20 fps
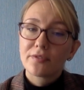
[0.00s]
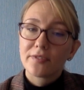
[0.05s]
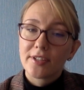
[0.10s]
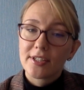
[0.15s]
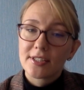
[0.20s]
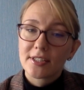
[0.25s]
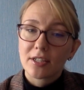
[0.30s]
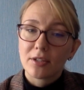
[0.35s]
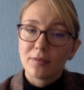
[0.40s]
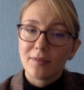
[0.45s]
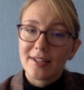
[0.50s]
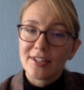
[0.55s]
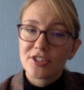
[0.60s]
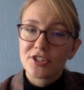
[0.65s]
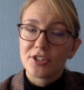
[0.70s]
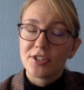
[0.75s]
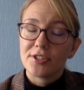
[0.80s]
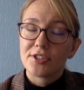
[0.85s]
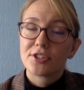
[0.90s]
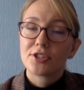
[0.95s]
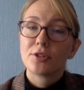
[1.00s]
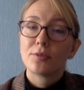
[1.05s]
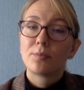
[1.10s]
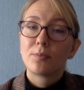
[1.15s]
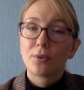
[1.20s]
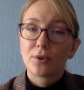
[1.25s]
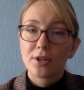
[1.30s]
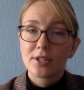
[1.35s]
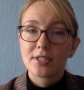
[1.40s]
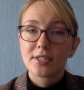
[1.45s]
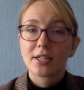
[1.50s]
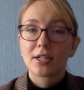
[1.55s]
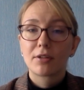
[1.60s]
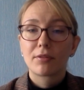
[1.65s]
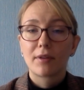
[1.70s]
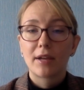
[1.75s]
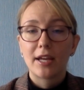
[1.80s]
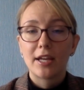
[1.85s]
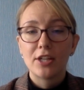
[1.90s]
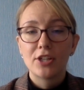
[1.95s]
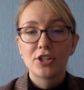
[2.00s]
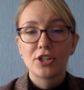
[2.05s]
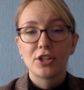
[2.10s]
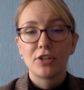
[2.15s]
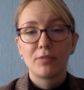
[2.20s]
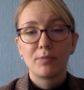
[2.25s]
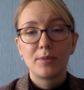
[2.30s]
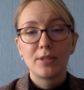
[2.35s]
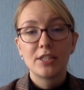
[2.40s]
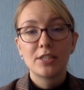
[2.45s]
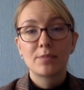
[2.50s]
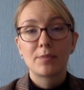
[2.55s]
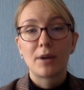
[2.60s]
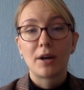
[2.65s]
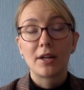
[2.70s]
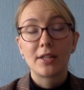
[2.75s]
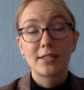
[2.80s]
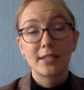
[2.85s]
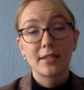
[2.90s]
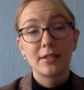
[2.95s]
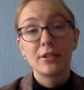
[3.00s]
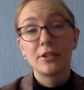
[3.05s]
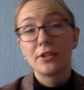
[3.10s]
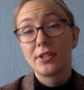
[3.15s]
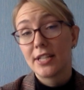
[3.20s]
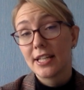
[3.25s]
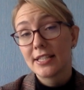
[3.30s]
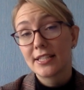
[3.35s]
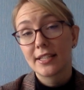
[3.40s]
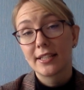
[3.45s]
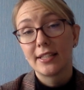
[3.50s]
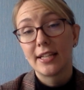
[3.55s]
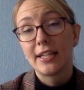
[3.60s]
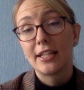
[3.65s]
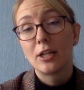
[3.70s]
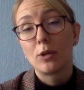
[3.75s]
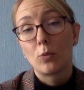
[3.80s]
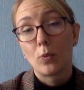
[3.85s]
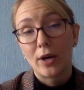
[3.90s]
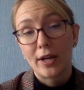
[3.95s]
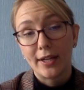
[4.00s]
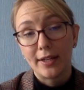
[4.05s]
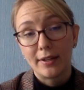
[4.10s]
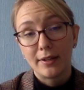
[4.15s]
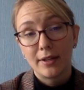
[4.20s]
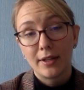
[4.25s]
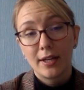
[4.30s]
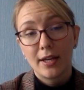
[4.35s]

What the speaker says: of these conventions supports the creation of peace parks in their designated way.